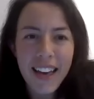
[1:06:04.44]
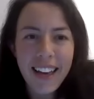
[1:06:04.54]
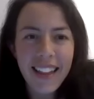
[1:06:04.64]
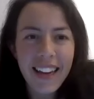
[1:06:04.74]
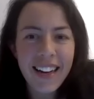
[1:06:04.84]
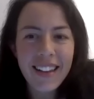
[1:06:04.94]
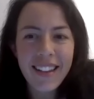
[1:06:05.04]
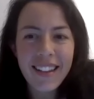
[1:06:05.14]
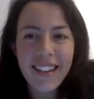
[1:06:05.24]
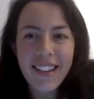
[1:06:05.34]
yeah, get that
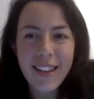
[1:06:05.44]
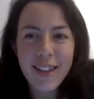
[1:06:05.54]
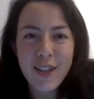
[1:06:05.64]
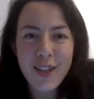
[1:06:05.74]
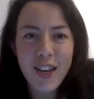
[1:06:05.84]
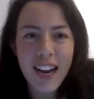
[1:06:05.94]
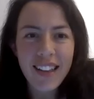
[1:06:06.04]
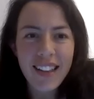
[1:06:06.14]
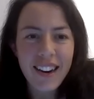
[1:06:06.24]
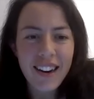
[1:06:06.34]
in the
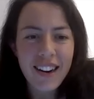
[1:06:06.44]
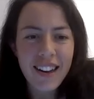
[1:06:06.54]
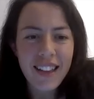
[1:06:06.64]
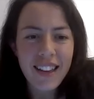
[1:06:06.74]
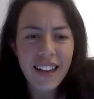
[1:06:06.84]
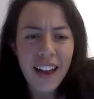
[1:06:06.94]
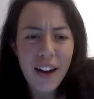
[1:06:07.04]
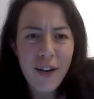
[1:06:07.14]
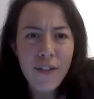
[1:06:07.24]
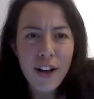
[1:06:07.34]
chat there. And then, yeah,
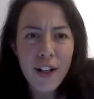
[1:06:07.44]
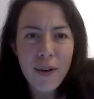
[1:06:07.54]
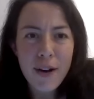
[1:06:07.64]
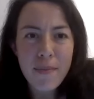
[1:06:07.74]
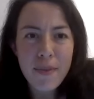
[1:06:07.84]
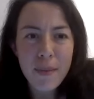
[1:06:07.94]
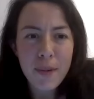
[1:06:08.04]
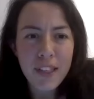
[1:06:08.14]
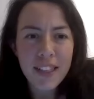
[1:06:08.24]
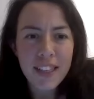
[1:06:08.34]
I'll follow up the
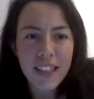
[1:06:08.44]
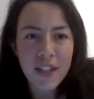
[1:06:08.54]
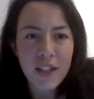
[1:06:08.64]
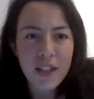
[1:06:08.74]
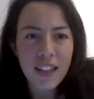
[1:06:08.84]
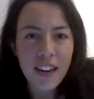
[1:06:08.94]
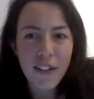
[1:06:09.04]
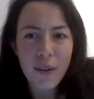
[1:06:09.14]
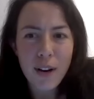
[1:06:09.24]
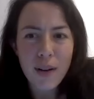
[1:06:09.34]
presentation to
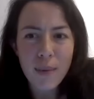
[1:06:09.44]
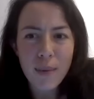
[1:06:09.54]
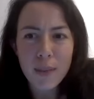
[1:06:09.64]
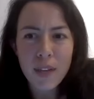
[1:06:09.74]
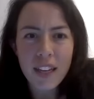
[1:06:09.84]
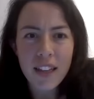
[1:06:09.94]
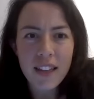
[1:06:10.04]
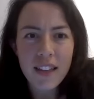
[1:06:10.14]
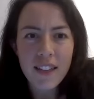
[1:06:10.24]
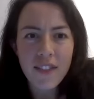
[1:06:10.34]
everyone once we get
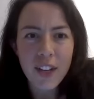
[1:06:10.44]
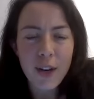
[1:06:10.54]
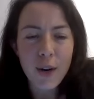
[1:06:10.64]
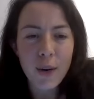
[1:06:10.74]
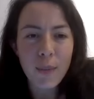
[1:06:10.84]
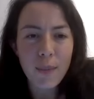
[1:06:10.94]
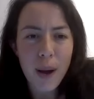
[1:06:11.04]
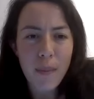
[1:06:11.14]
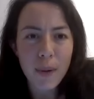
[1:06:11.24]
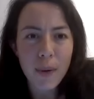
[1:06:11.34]
the video
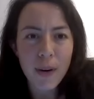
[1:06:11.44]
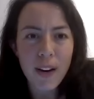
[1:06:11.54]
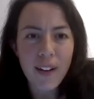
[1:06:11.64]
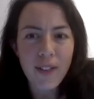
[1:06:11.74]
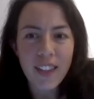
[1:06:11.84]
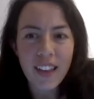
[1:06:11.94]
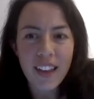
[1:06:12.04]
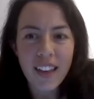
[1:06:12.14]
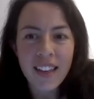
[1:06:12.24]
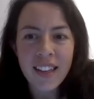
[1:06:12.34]
uploaded and
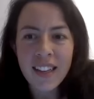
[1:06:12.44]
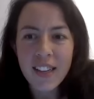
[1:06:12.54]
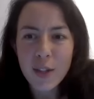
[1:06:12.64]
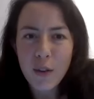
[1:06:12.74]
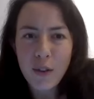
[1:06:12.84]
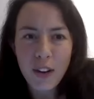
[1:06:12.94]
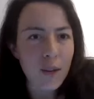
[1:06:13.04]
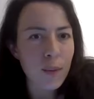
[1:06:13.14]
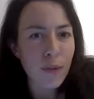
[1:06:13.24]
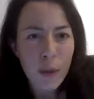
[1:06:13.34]
everything. So everyone
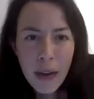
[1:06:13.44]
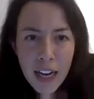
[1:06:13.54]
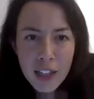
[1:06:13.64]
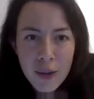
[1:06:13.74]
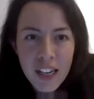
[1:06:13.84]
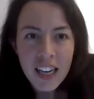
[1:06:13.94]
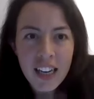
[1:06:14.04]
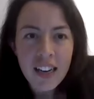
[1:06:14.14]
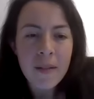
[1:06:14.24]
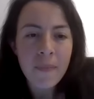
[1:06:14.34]
can refer back cool. to it.